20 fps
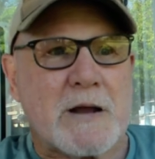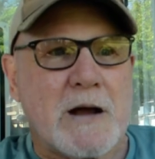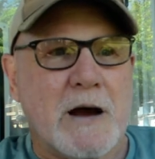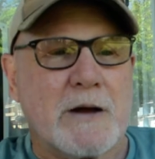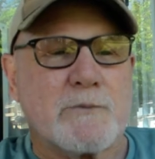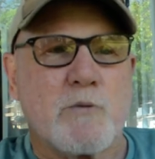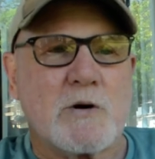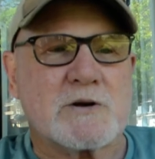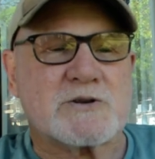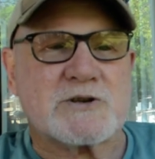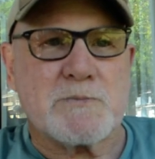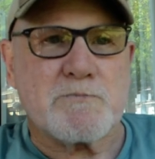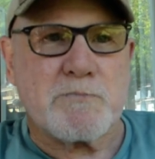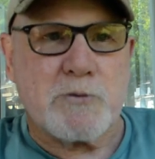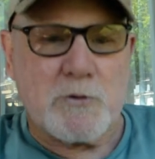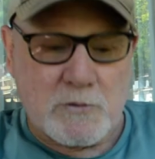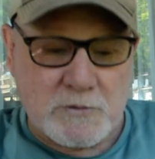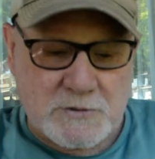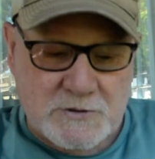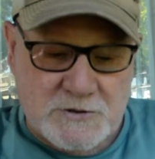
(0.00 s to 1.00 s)
And what's
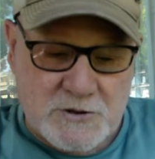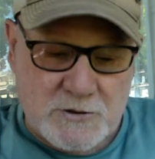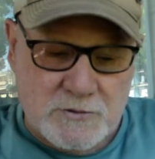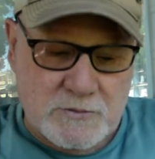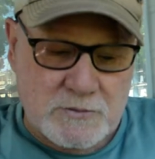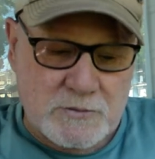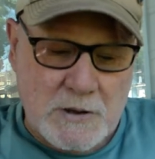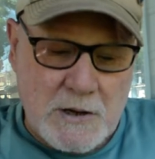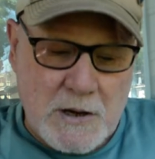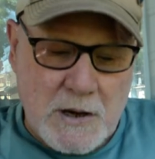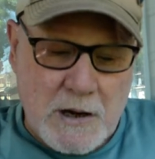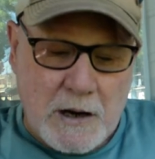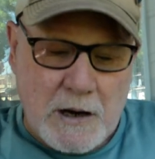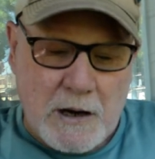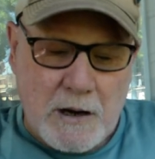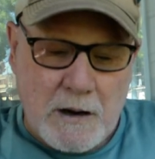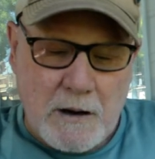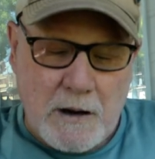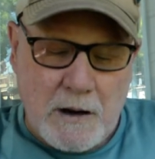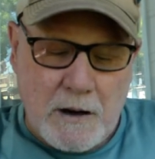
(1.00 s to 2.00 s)
important to
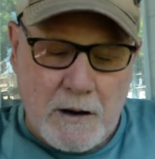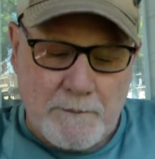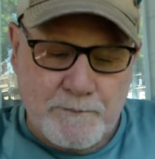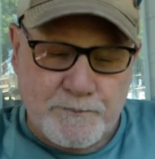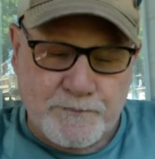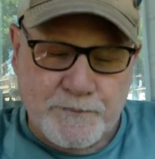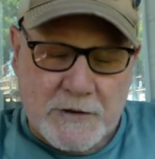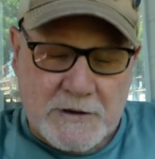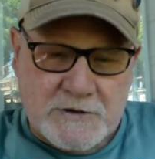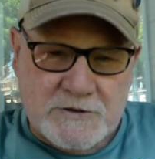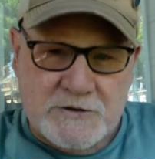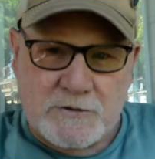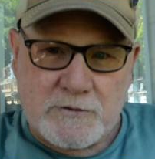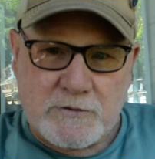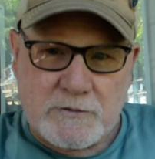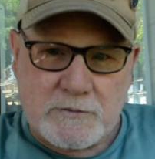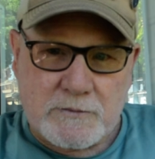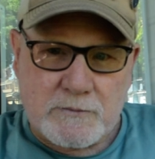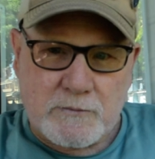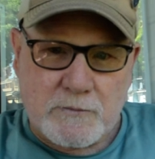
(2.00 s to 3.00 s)
uh, um,
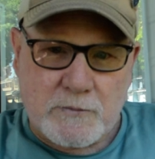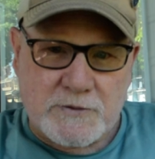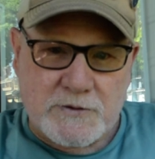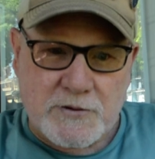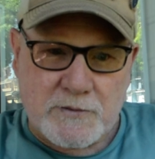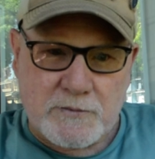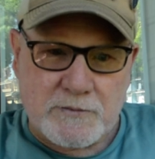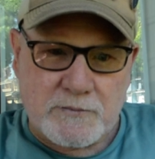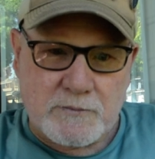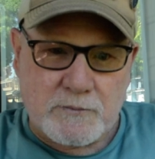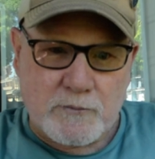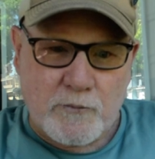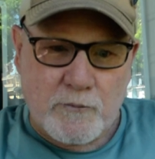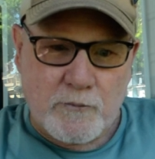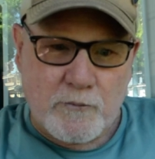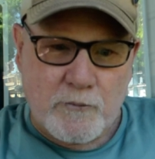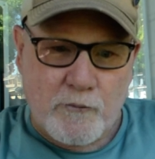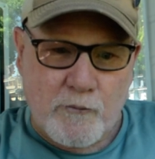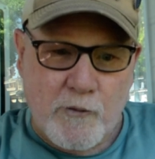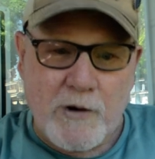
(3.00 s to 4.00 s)
to to
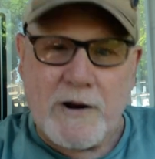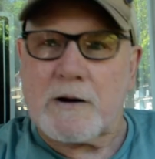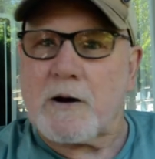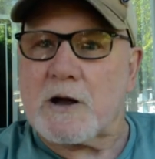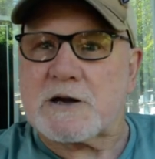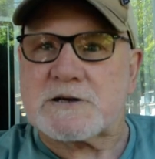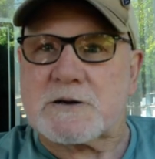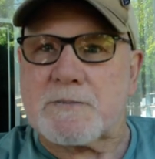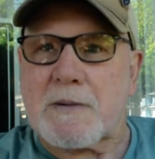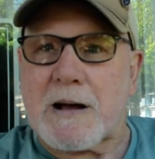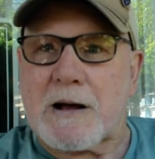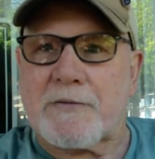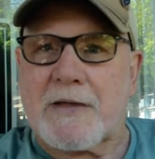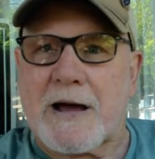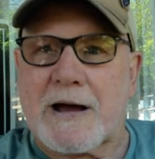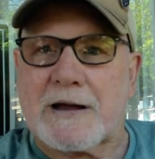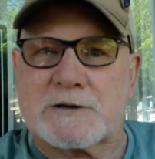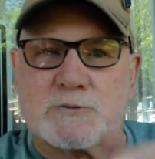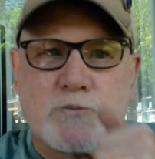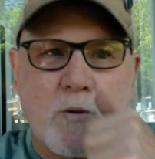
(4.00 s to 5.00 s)
realise about
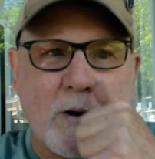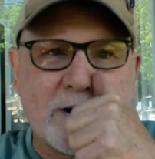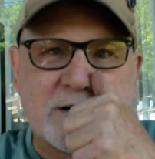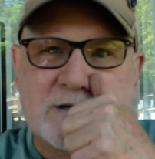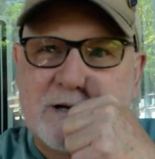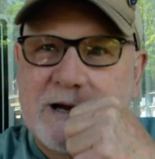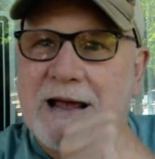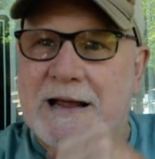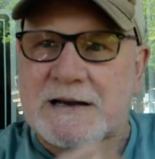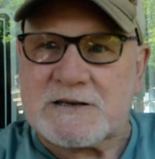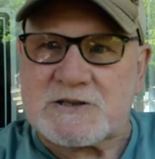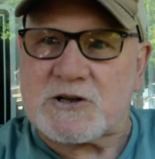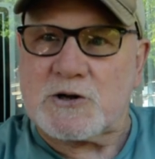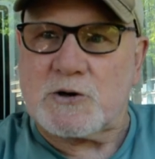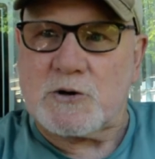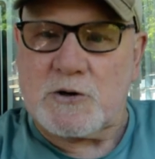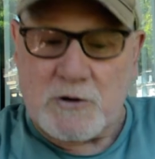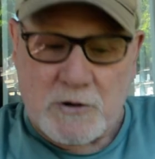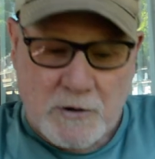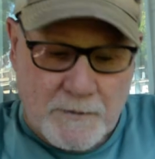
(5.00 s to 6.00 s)
that is what is against the
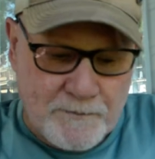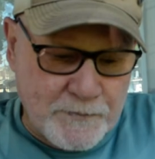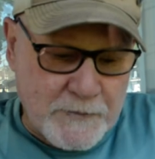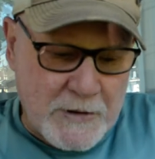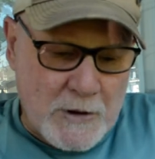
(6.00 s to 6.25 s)
law.